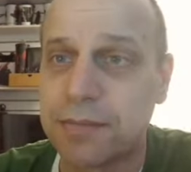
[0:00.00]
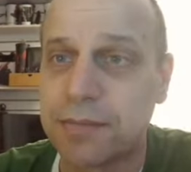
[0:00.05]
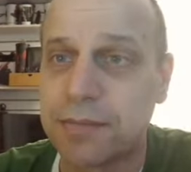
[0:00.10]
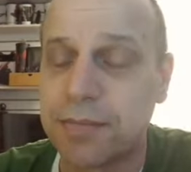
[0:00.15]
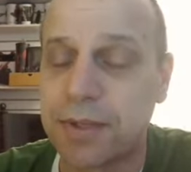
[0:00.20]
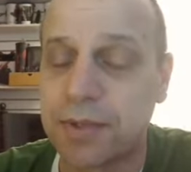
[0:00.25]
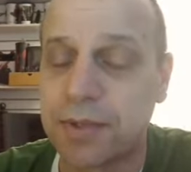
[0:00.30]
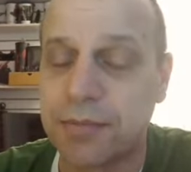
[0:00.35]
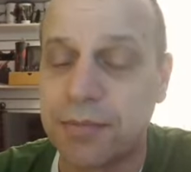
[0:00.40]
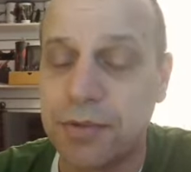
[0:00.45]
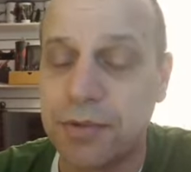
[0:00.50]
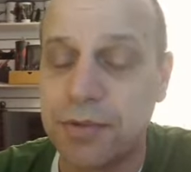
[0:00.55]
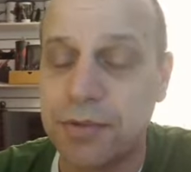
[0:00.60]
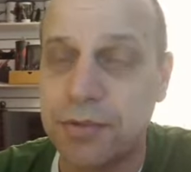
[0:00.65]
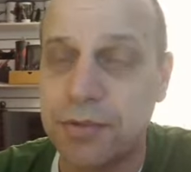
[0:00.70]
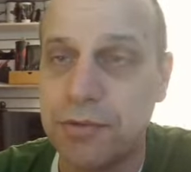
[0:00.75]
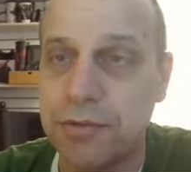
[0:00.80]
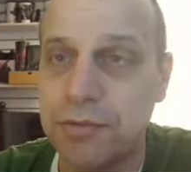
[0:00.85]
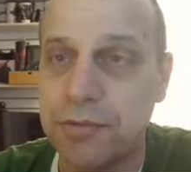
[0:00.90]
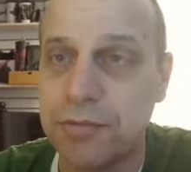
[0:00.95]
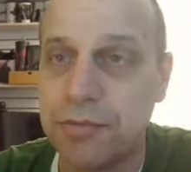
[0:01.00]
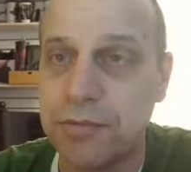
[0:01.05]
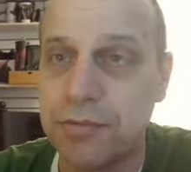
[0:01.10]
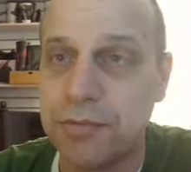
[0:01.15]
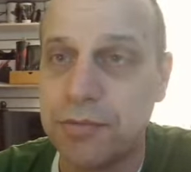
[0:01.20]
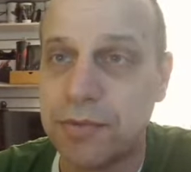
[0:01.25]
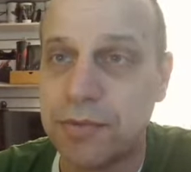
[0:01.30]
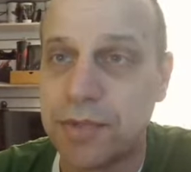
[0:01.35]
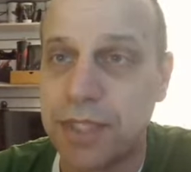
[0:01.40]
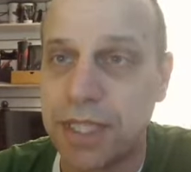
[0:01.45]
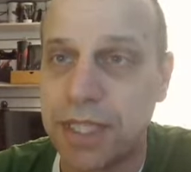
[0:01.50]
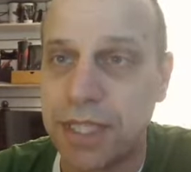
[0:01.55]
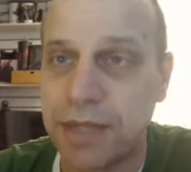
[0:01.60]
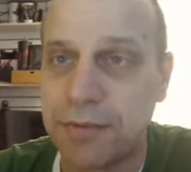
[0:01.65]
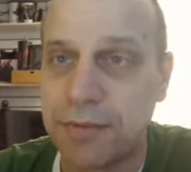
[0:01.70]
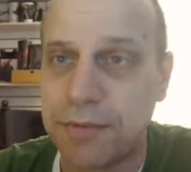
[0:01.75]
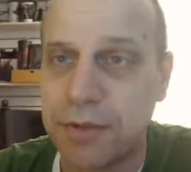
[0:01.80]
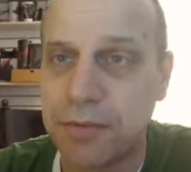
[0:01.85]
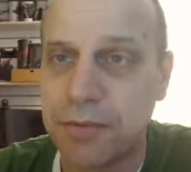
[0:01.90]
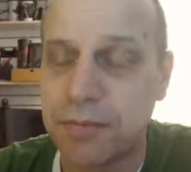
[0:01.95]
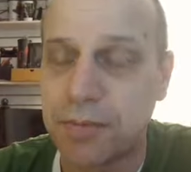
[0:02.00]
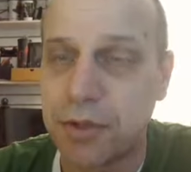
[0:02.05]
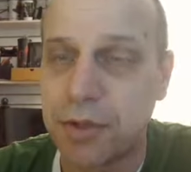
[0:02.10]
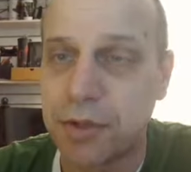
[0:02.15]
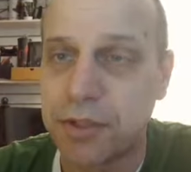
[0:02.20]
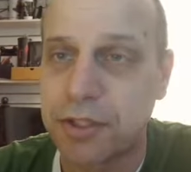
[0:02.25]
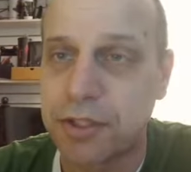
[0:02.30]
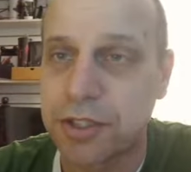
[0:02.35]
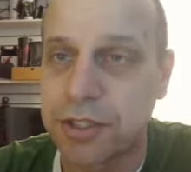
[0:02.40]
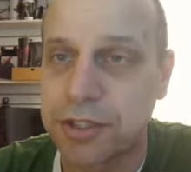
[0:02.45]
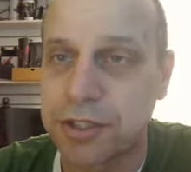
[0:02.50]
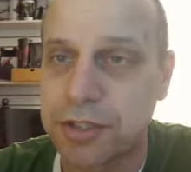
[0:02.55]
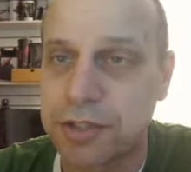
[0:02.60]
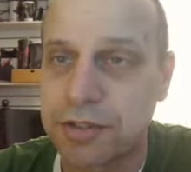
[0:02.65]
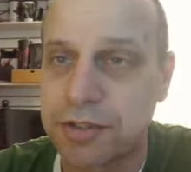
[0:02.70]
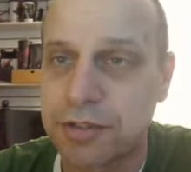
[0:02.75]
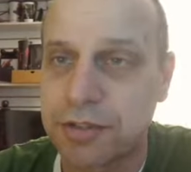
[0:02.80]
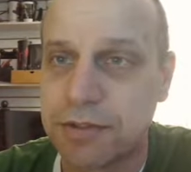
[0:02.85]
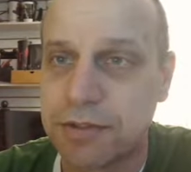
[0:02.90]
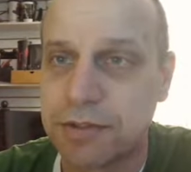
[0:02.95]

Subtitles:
But if you purchase